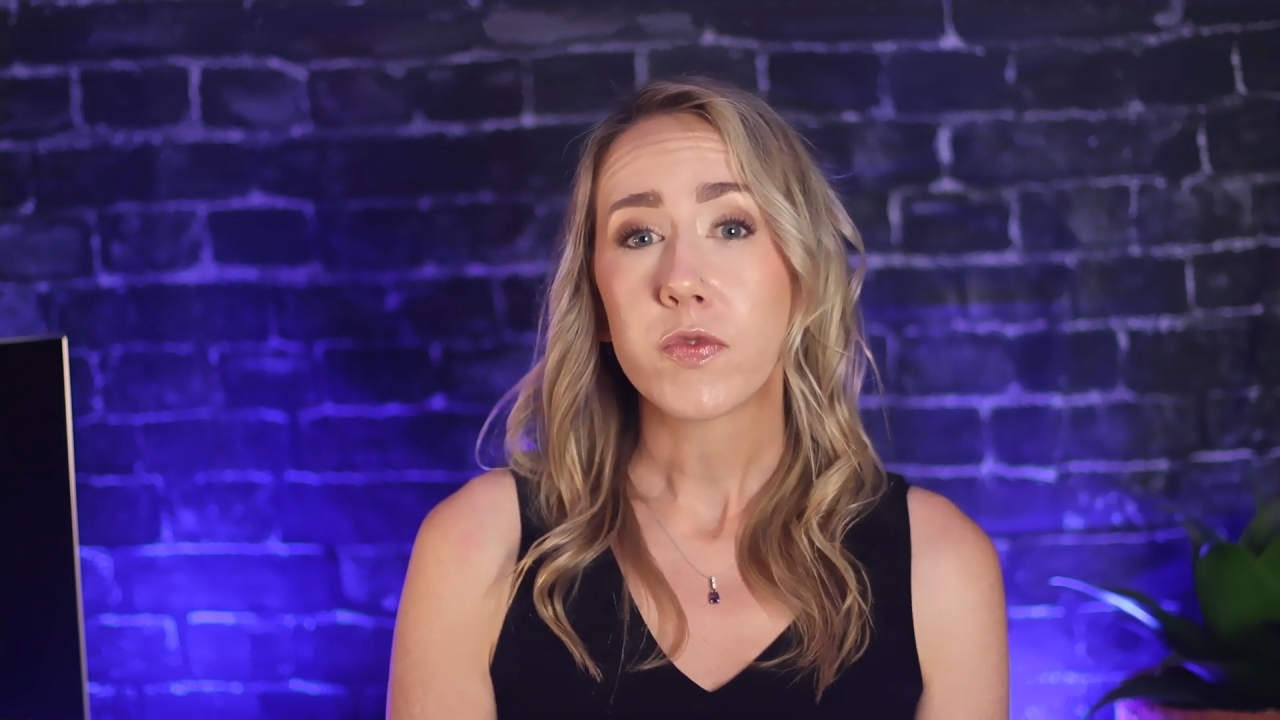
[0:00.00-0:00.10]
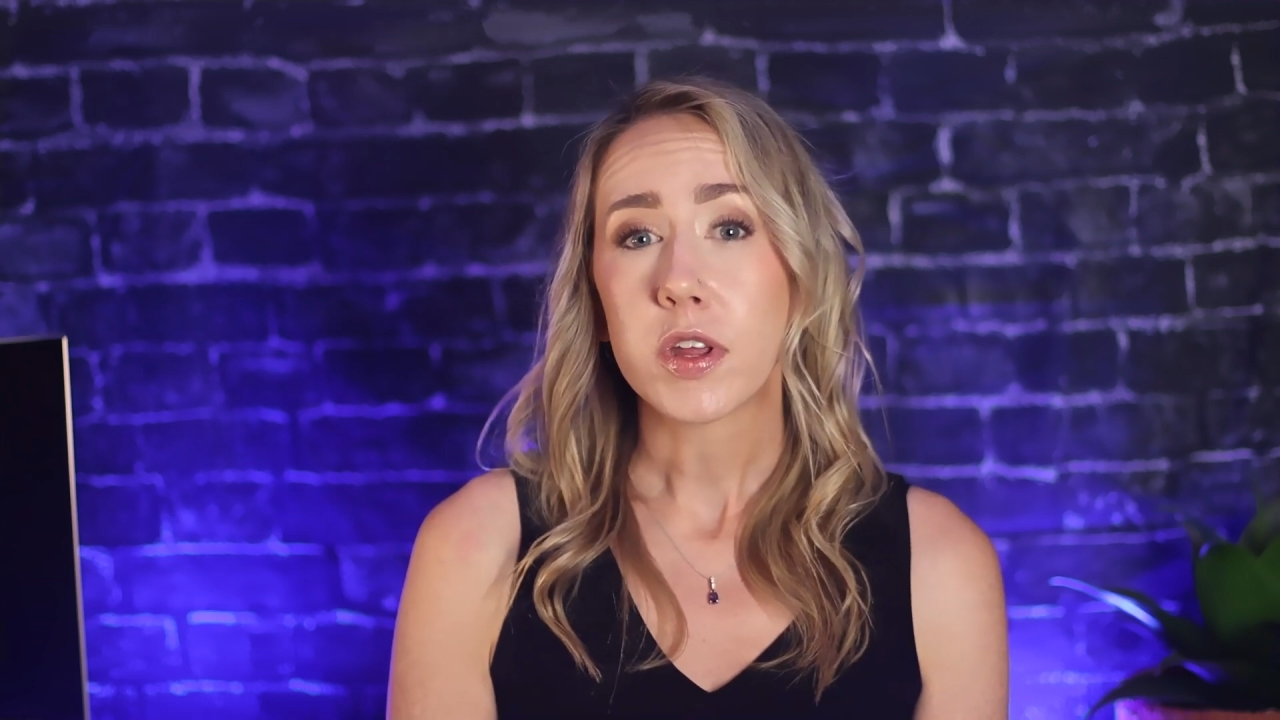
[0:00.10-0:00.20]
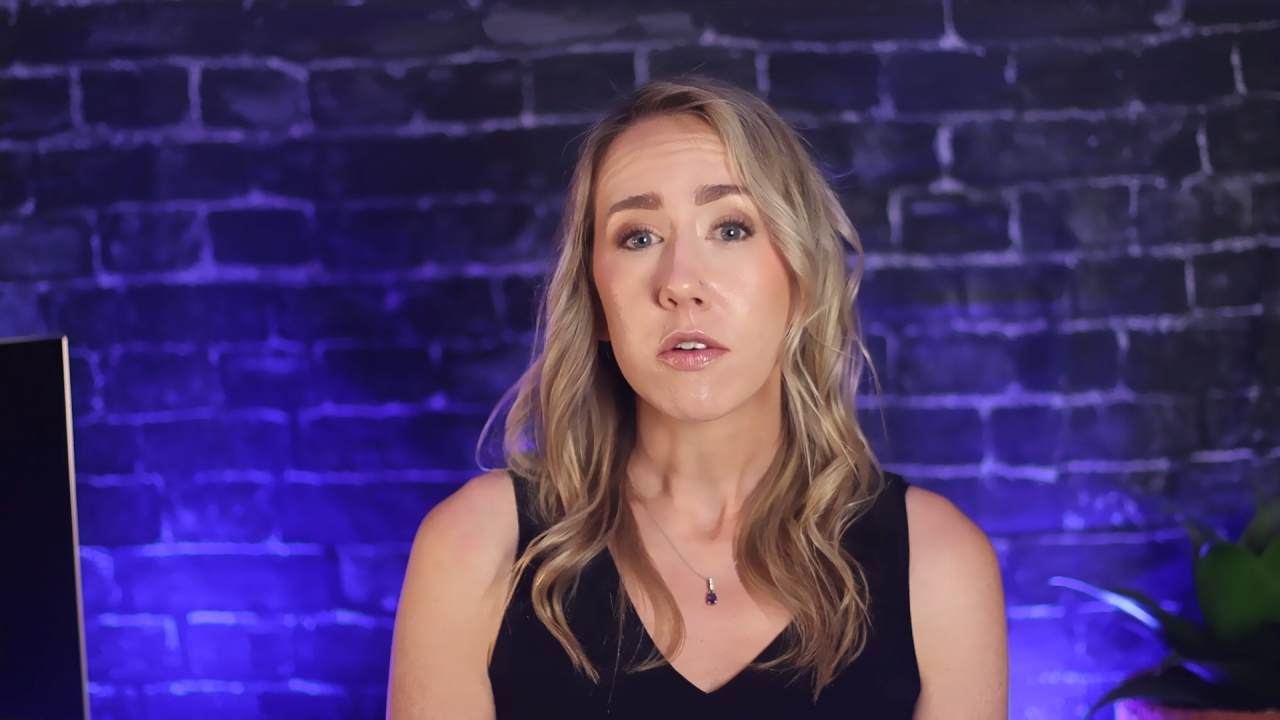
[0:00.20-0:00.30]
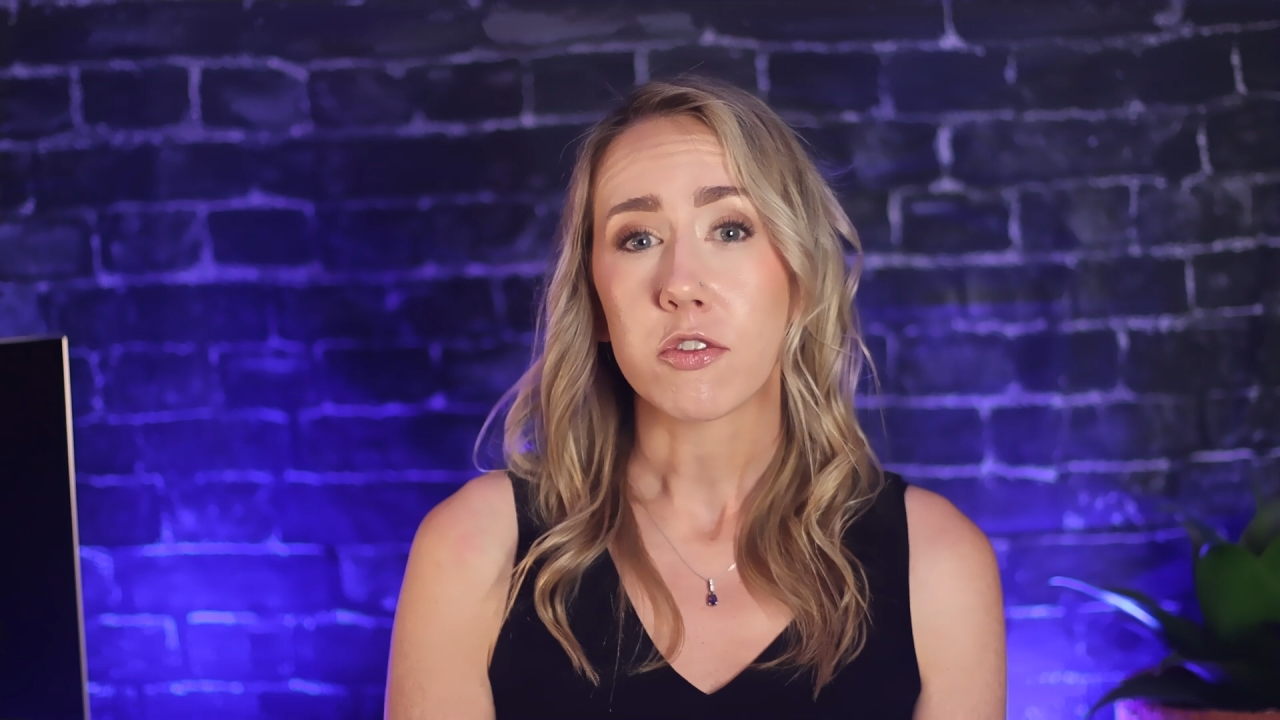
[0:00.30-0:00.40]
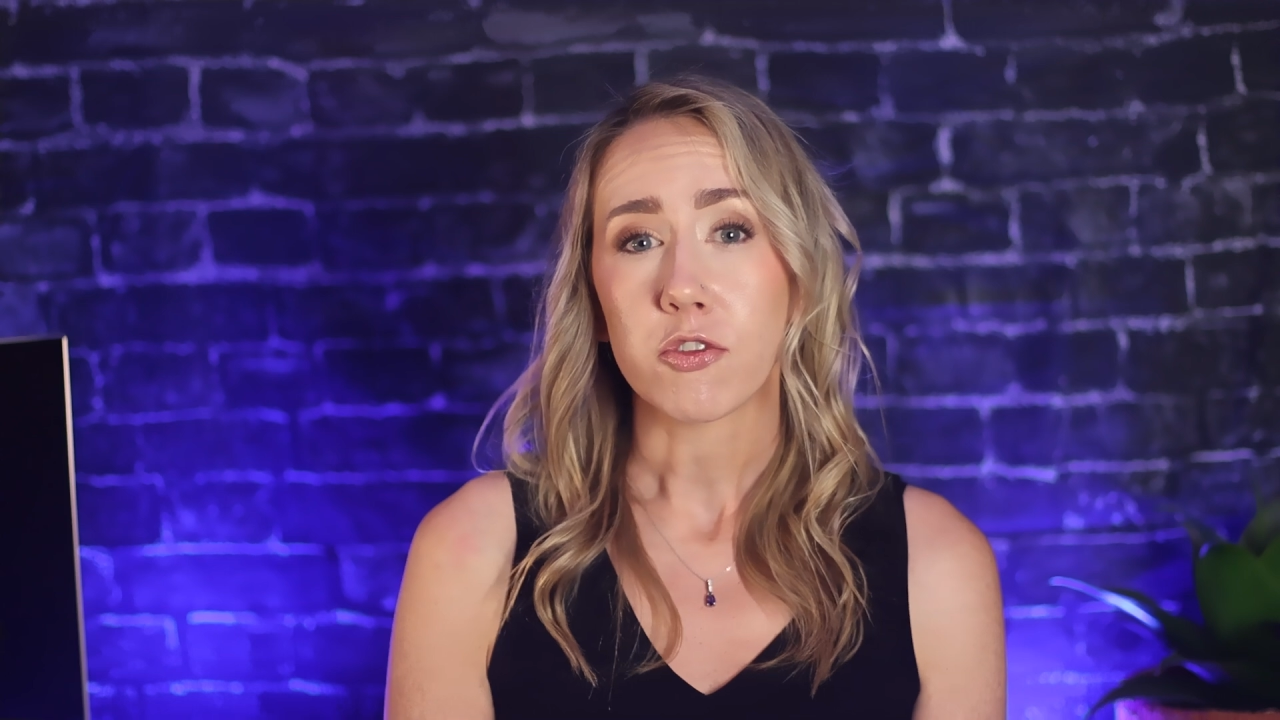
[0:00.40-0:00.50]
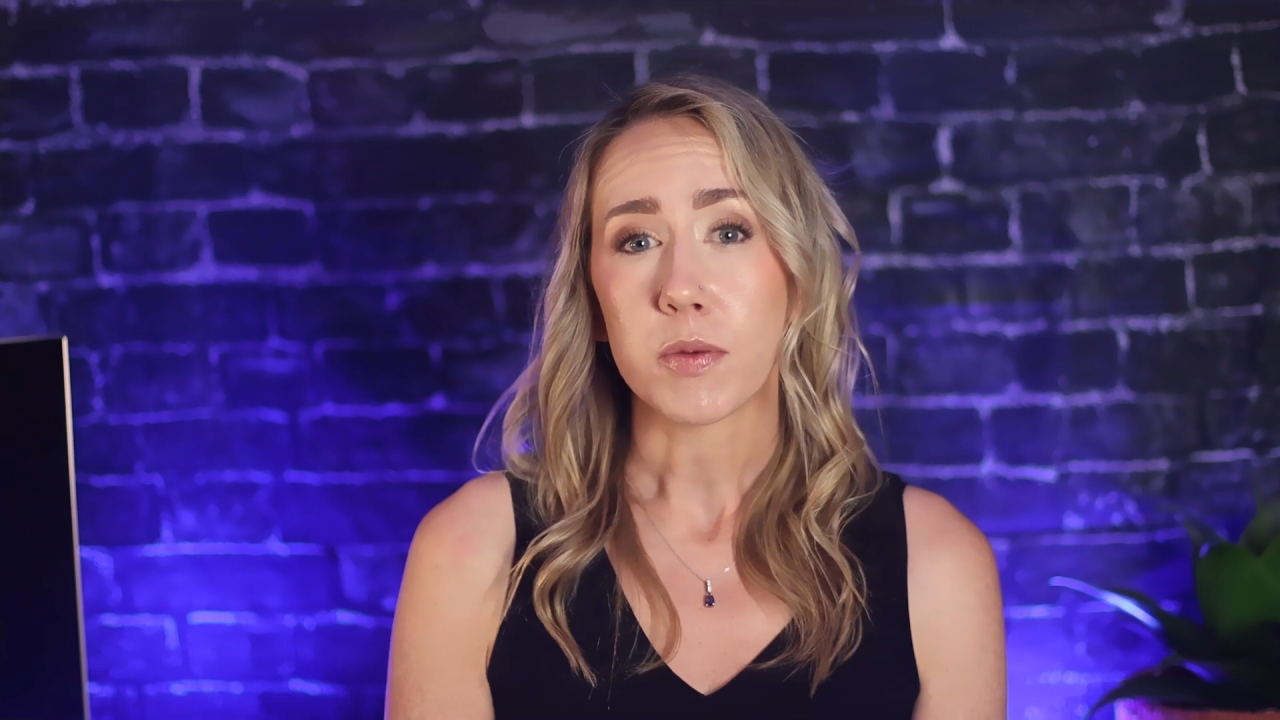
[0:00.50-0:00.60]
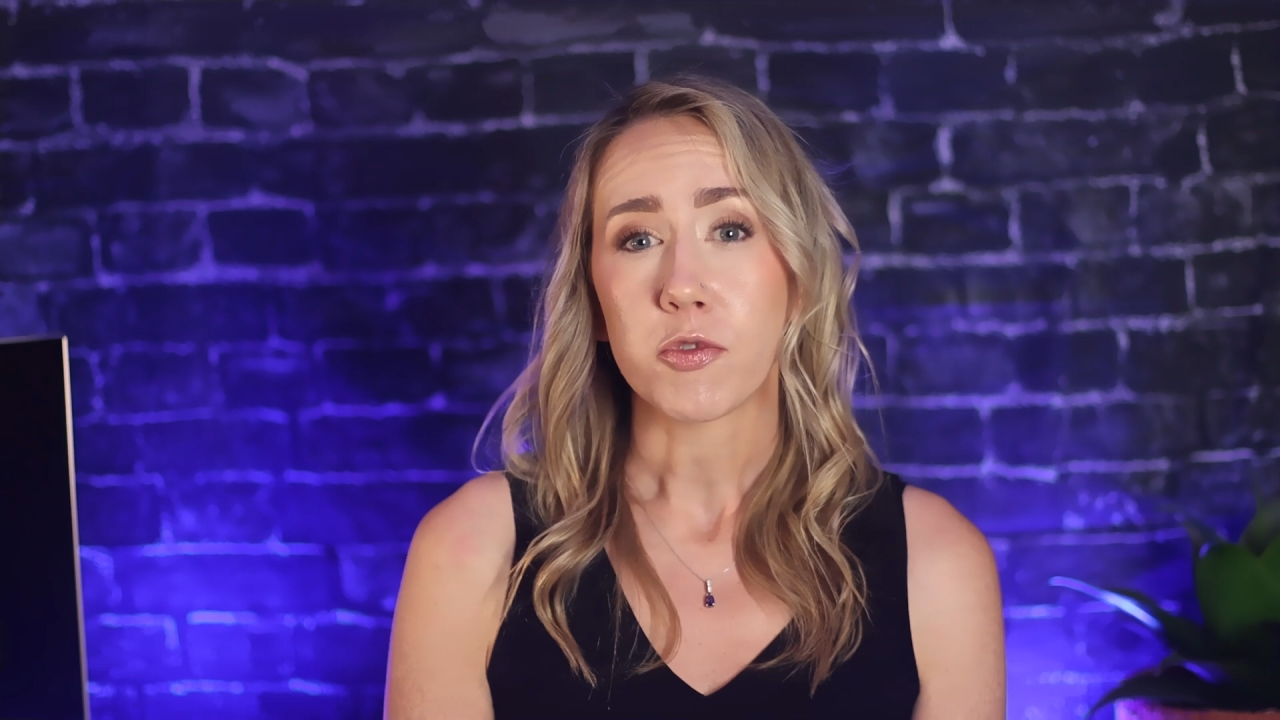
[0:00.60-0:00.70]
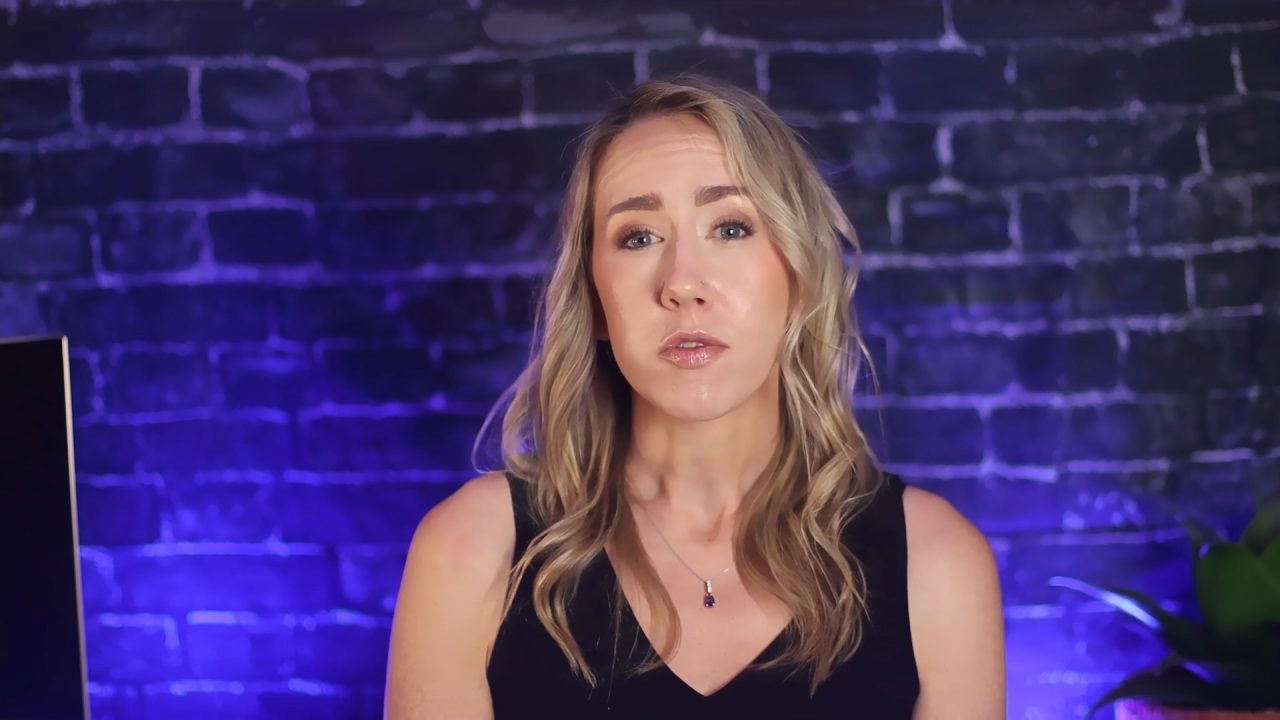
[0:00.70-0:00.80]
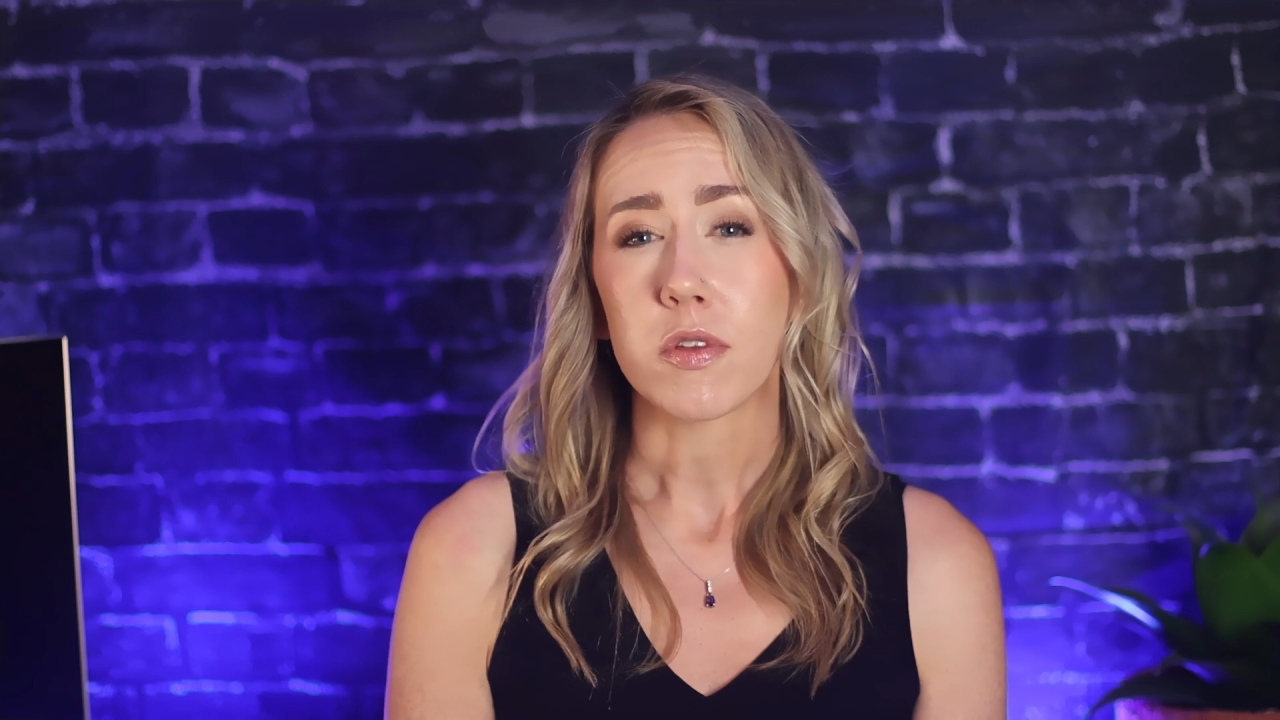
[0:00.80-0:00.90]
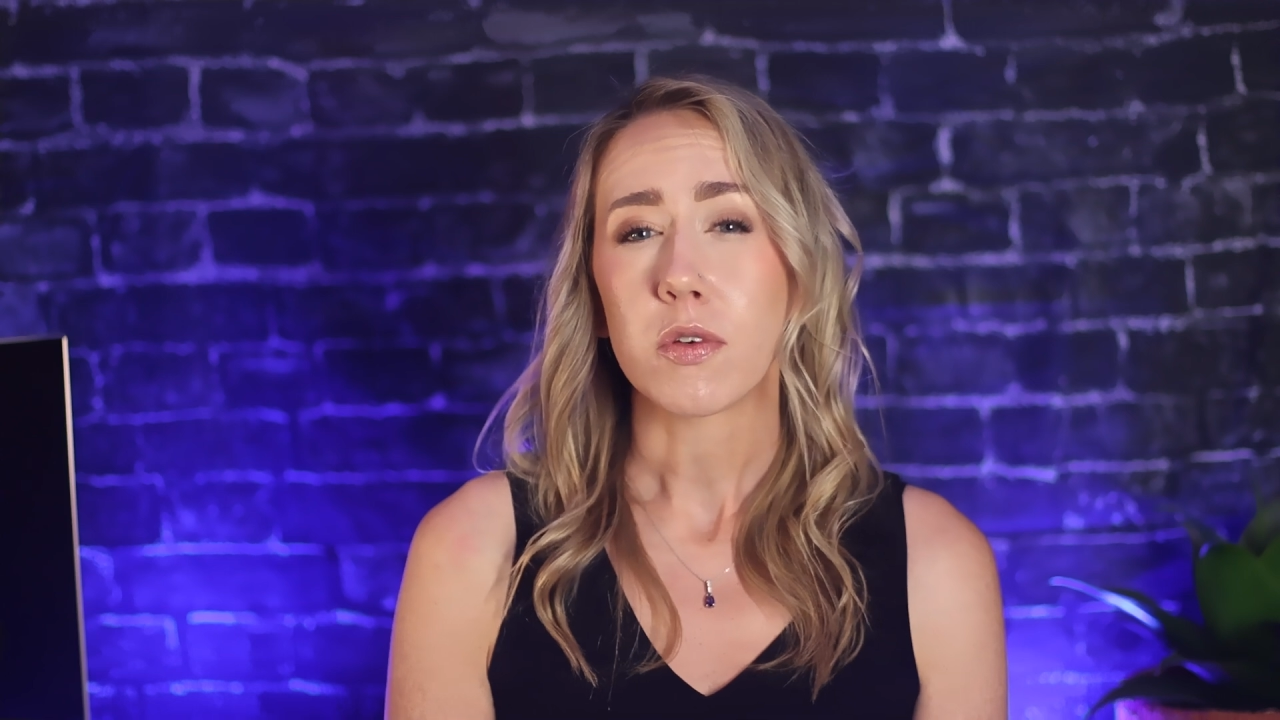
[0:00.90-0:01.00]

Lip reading: video descriptions.